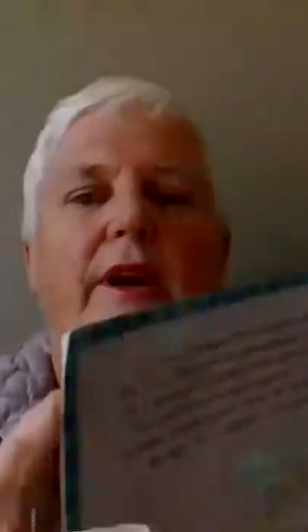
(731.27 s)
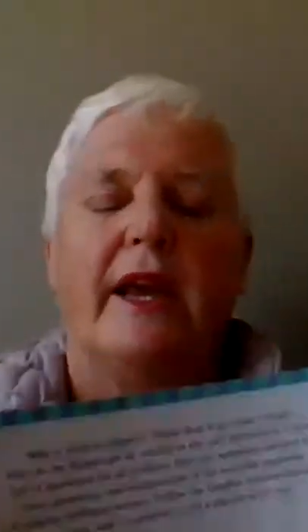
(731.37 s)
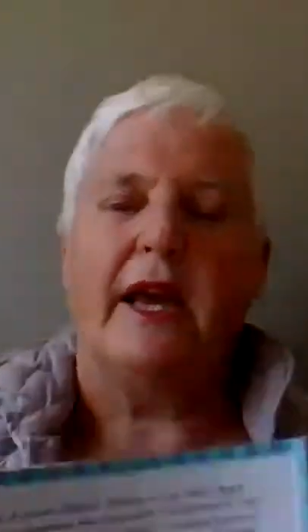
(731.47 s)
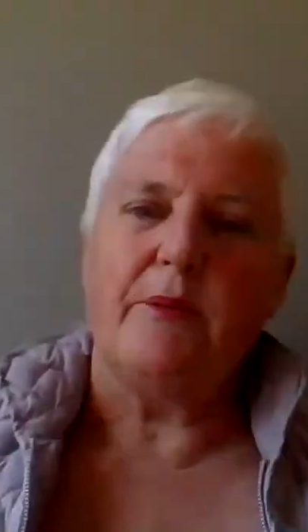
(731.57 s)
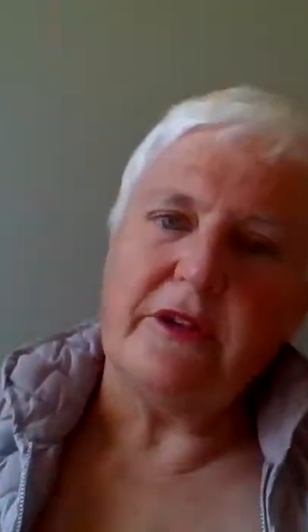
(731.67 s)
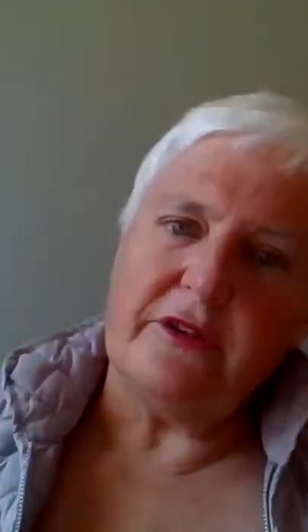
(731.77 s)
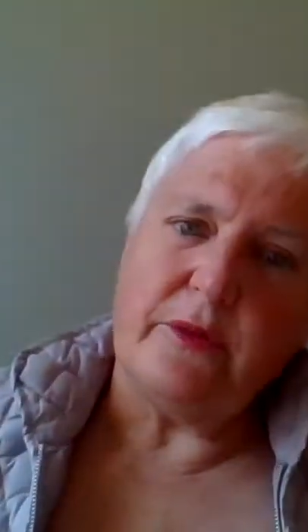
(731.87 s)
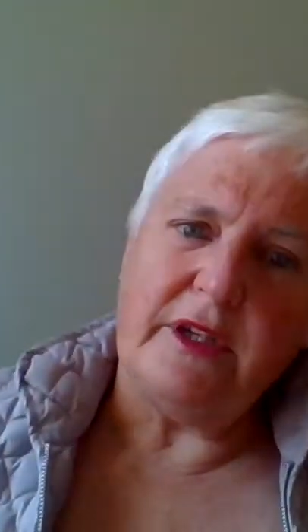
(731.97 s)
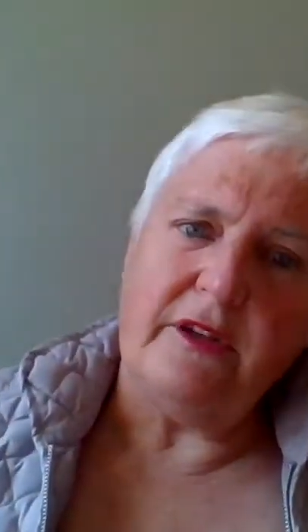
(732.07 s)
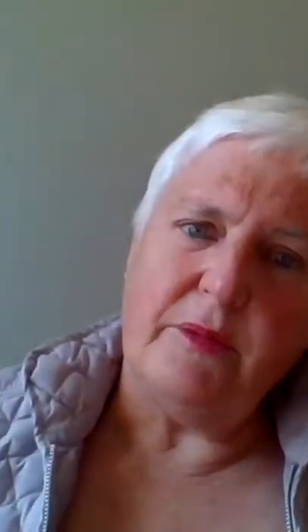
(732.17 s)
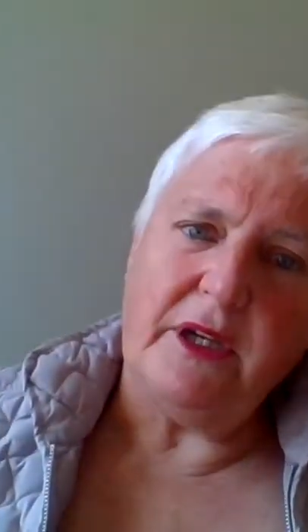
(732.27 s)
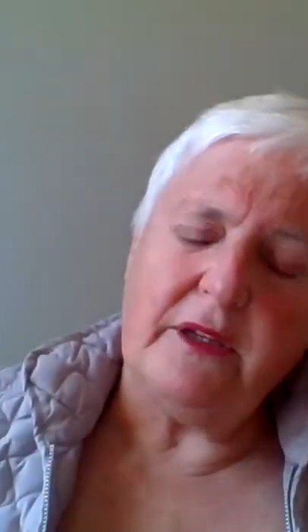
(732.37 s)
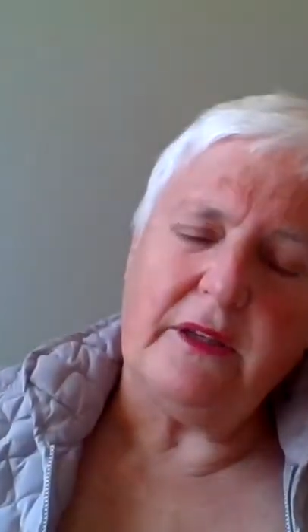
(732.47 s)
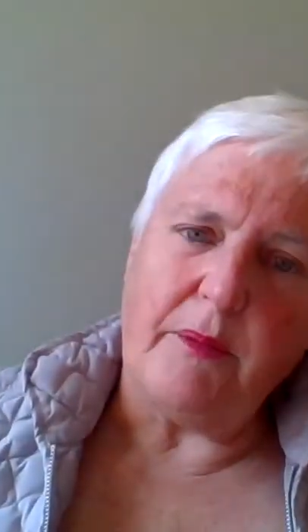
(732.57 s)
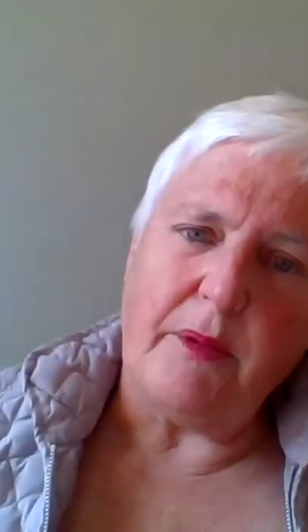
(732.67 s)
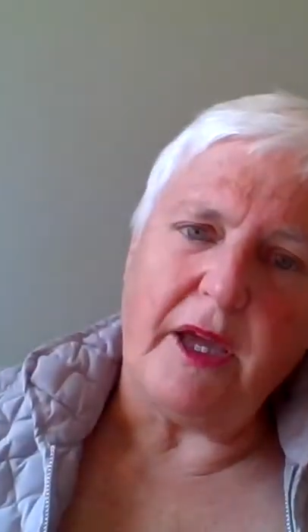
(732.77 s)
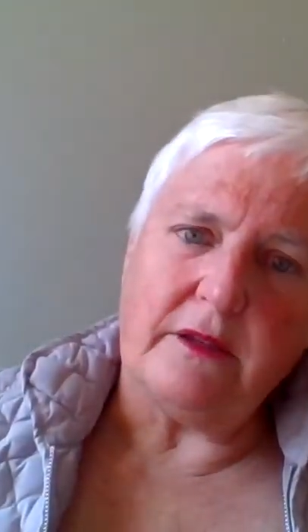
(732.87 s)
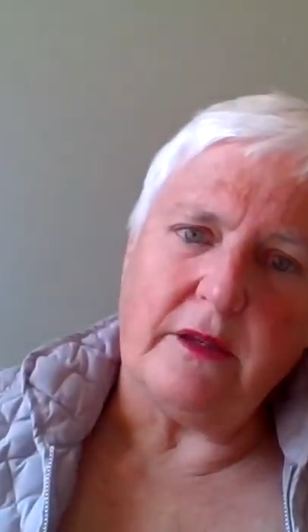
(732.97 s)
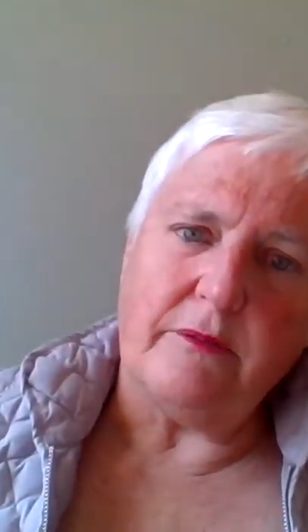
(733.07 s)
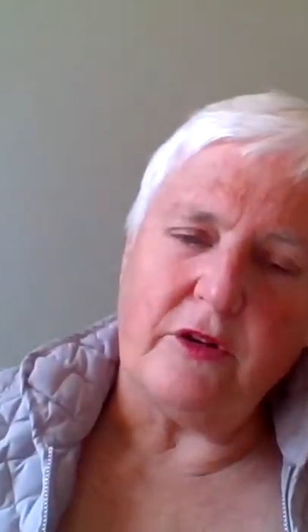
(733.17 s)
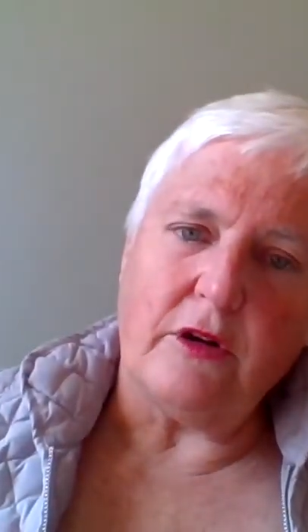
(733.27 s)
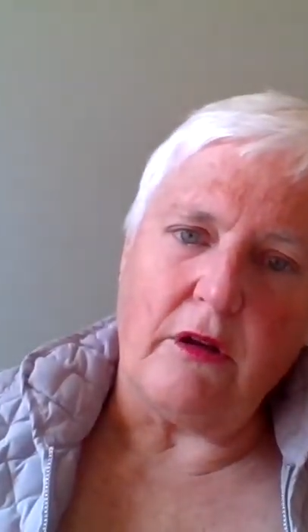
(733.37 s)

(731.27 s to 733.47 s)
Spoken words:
what happens when you've been in the bathtub for